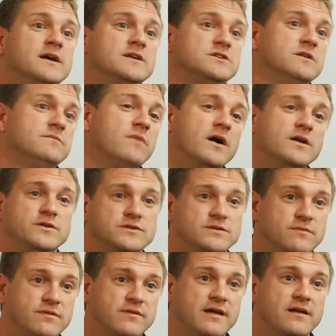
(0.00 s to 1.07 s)
So you might do
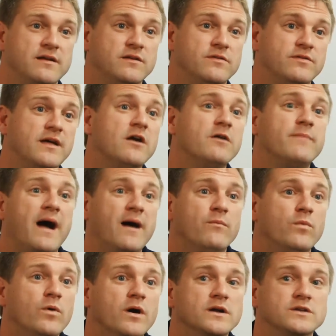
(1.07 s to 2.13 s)
some
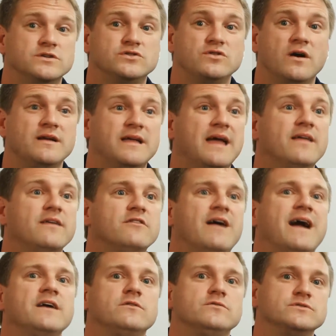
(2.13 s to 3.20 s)
TheraBand work to try and get your
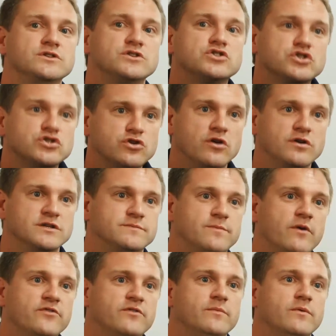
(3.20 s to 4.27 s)
ankles as strong as
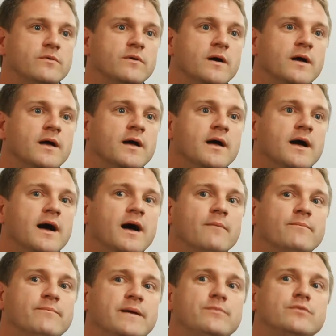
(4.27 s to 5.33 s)
possible.
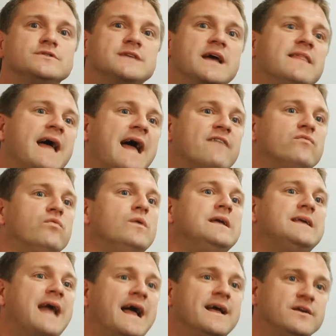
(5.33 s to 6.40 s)
People say they have
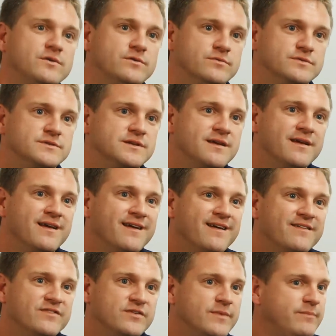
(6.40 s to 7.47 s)
weak ankles.
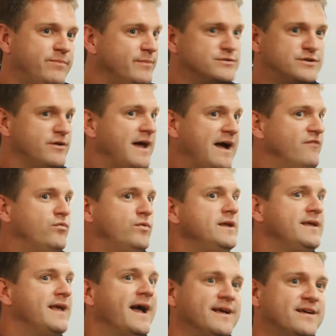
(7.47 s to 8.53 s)
For me, people don't have
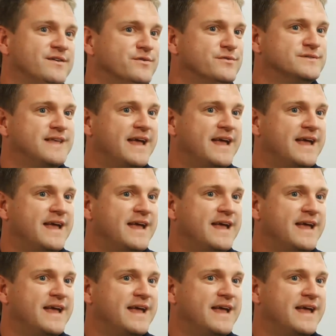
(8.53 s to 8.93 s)
weak ankles.